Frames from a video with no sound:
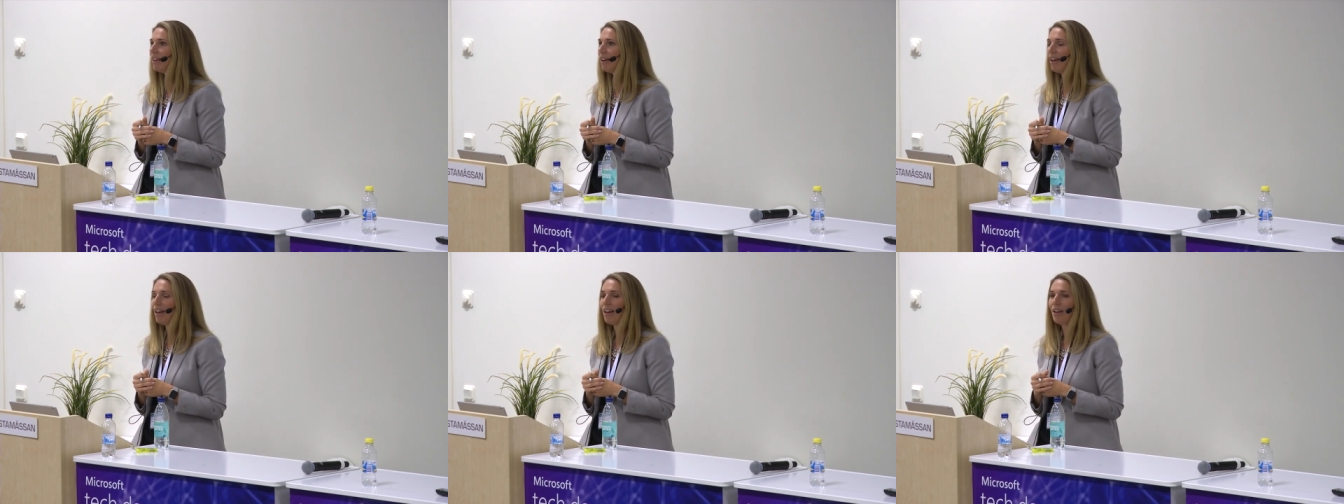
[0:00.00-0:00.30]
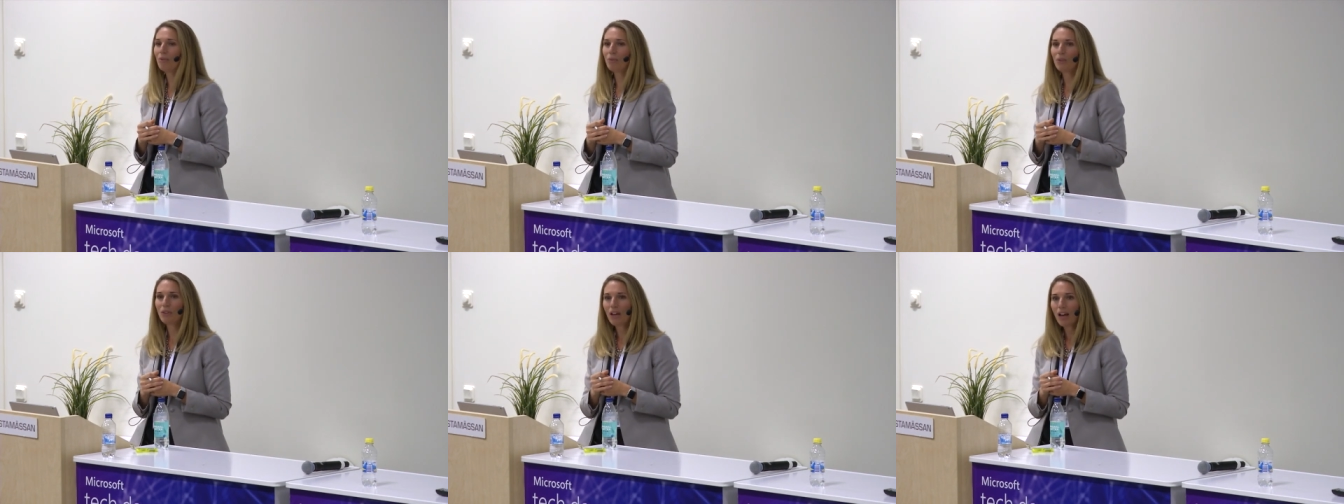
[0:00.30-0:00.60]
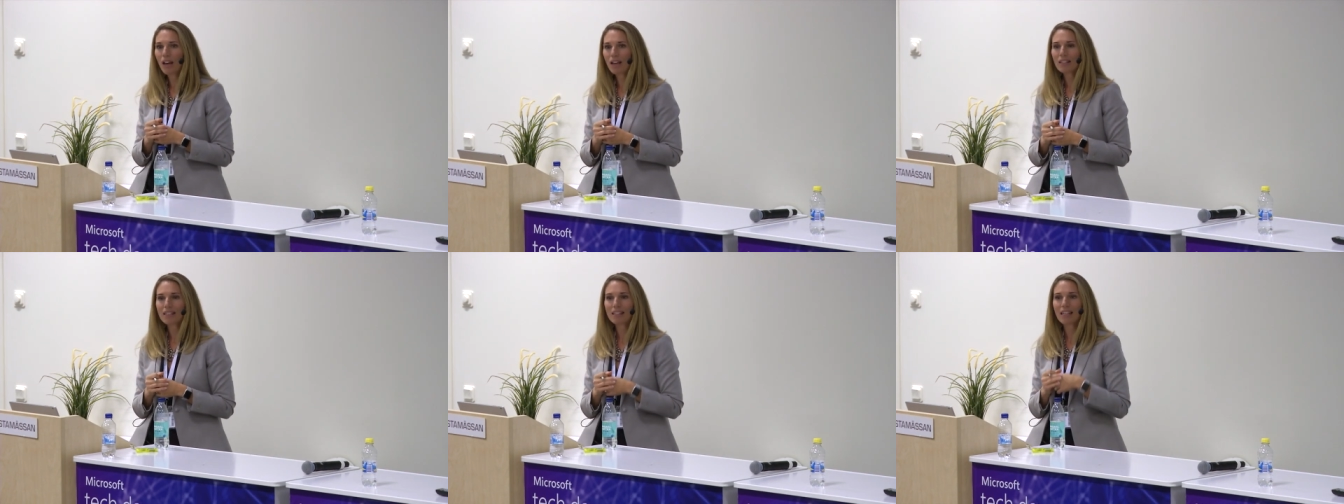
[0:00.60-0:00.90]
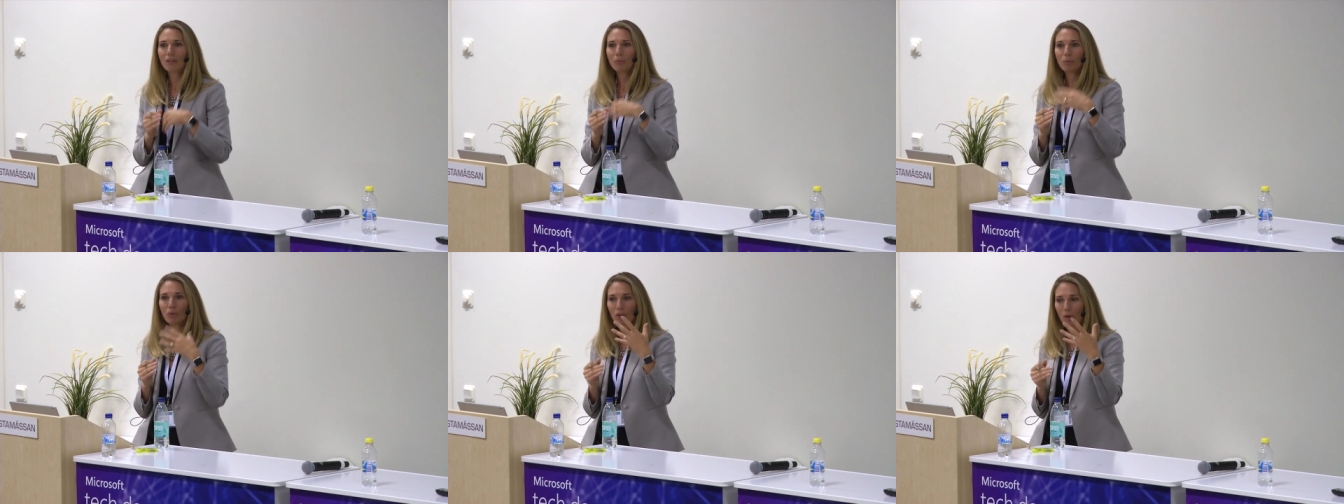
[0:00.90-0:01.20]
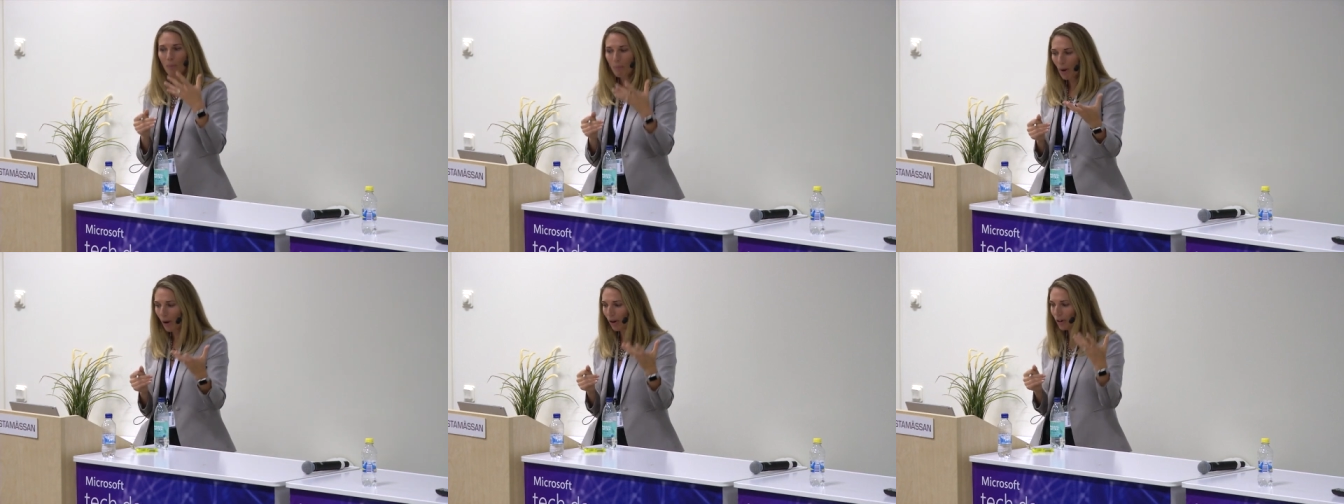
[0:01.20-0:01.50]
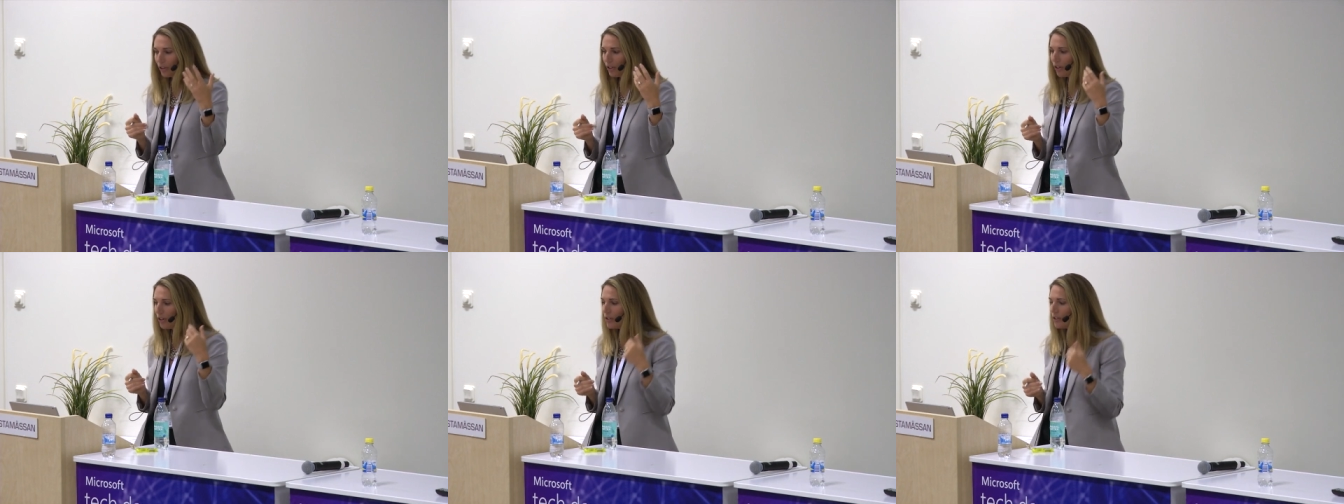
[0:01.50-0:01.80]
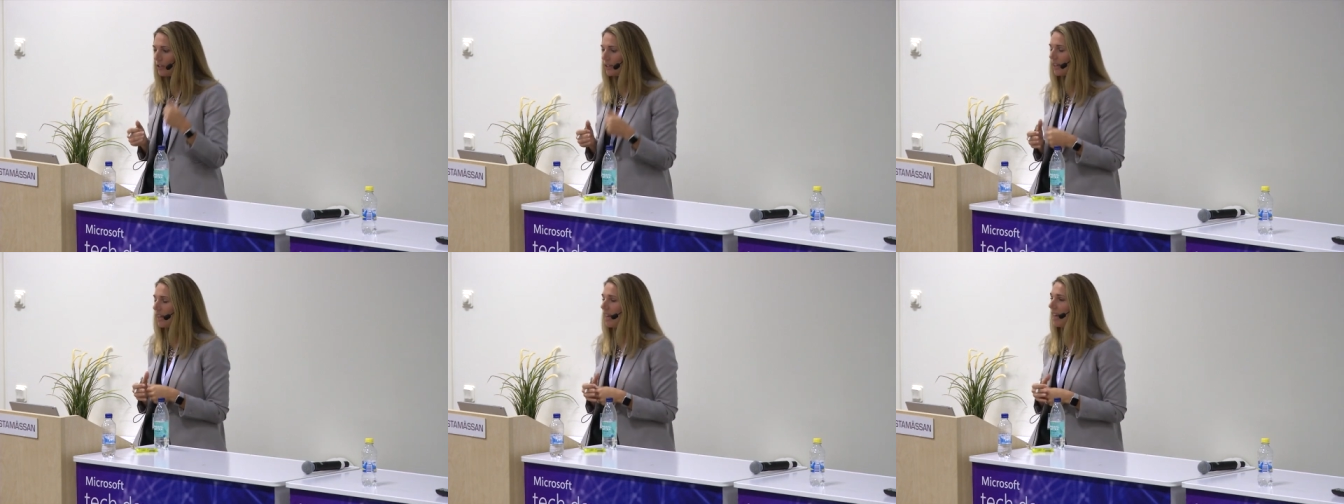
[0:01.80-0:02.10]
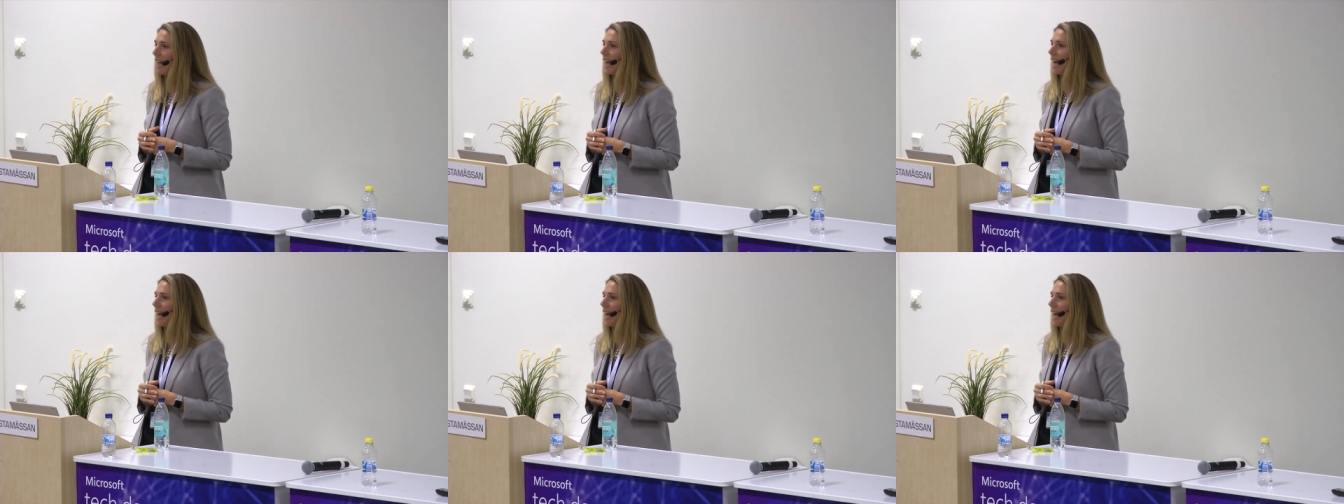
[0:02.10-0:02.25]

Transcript: uh, with us, and with our partners,